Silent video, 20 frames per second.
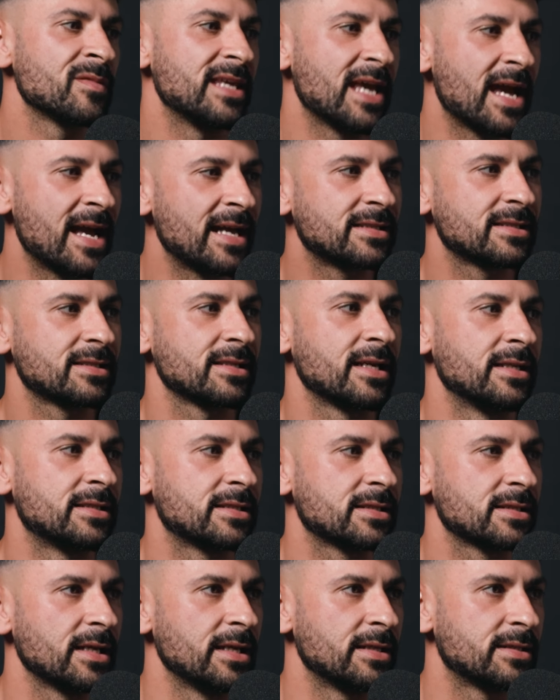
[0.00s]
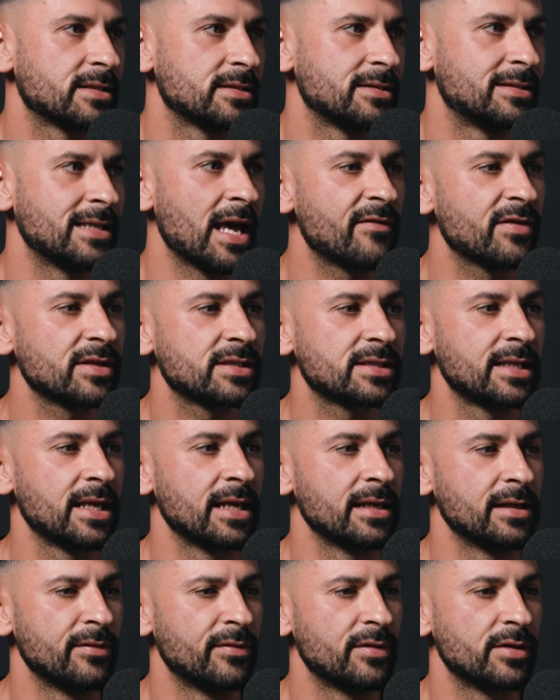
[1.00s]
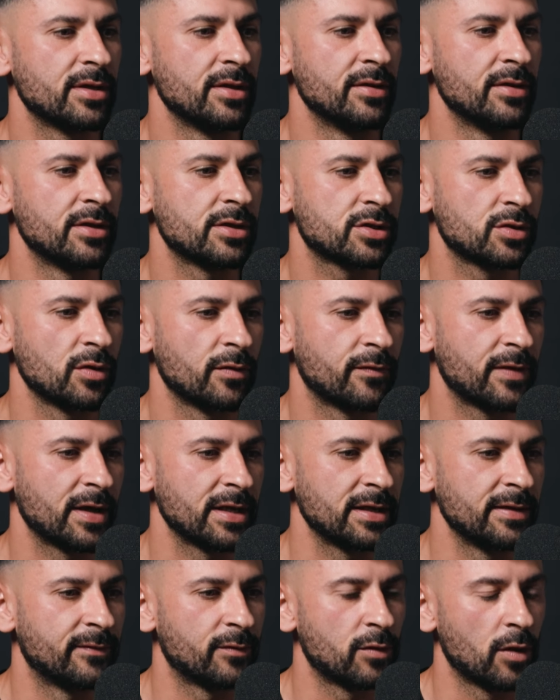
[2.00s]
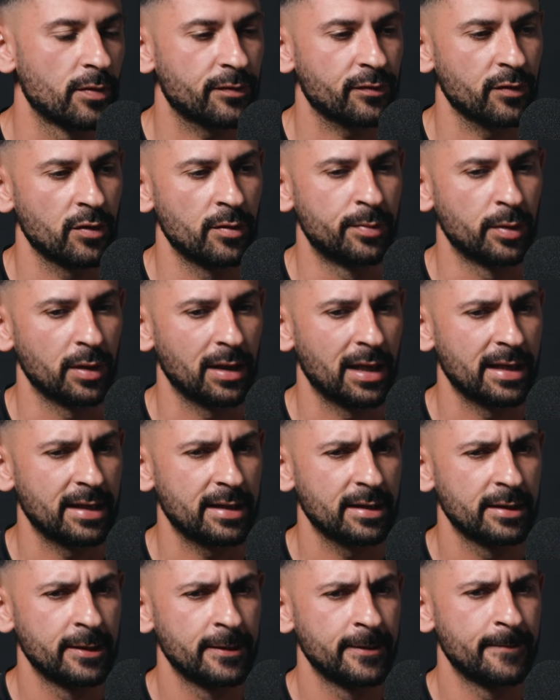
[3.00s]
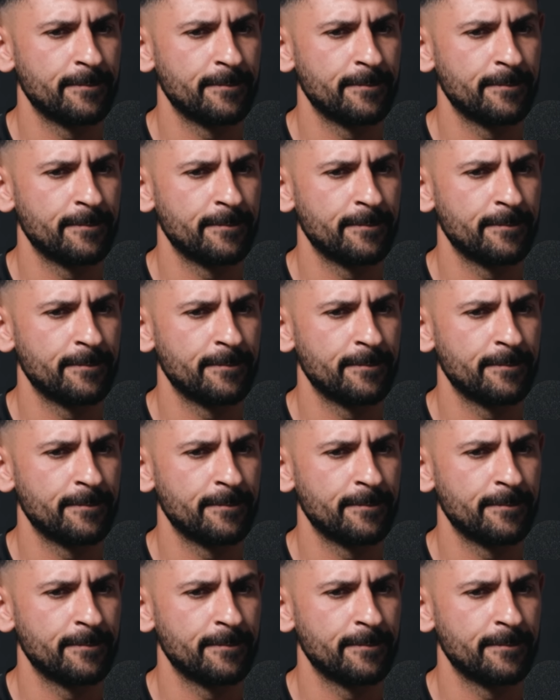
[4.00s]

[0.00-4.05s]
yeah, it's devastating in the stuff that you've gone through. But, like,